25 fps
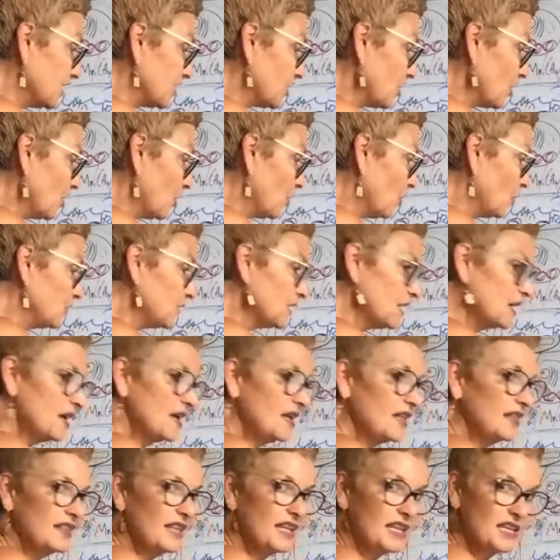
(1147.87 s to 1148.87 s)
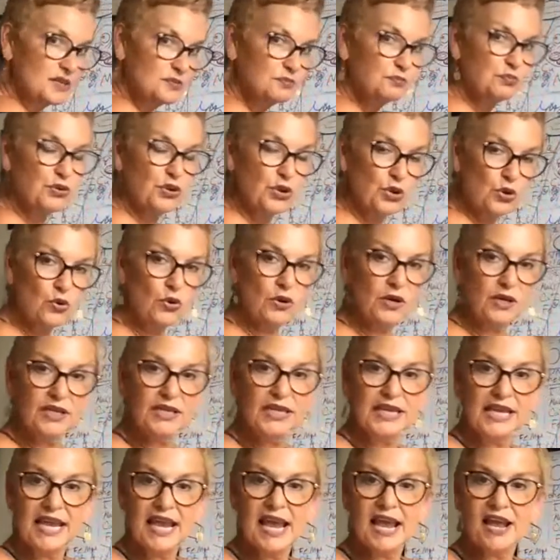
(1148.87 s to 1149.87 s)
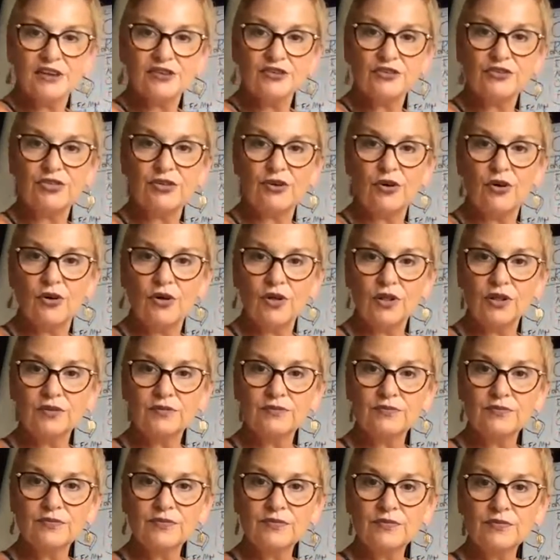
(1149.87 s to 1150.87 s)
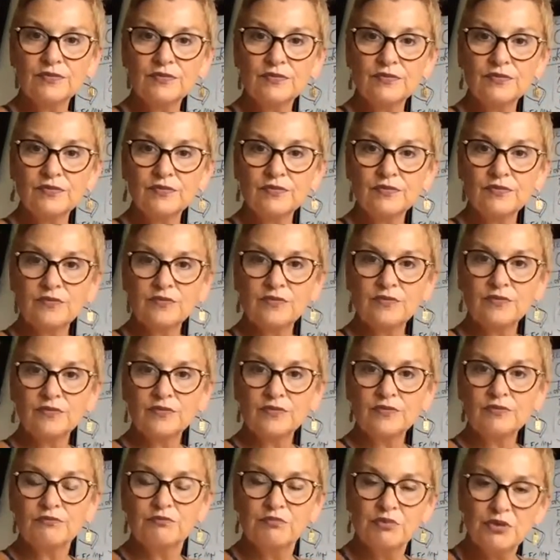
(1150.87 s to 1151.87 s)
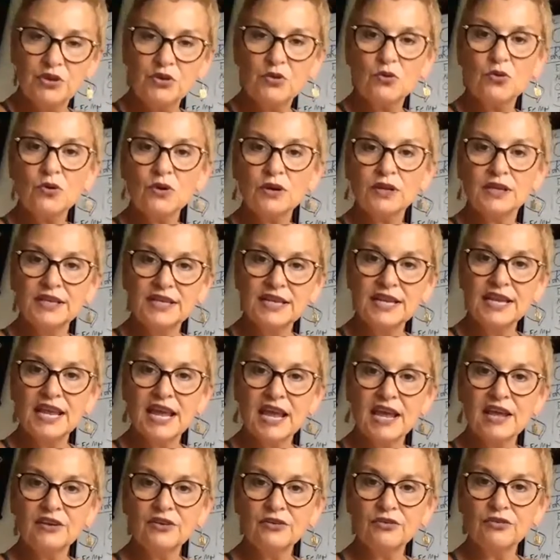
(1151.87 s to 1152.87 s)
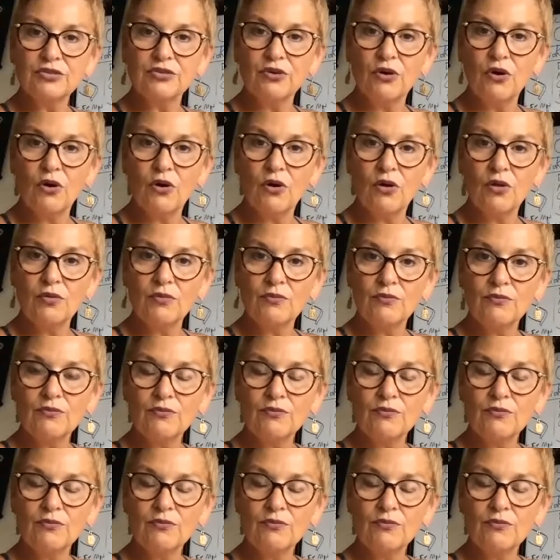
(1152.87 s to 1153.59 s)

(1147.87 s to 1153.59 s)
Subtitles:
code that is purely Neanderthal. Purely Neanderthal,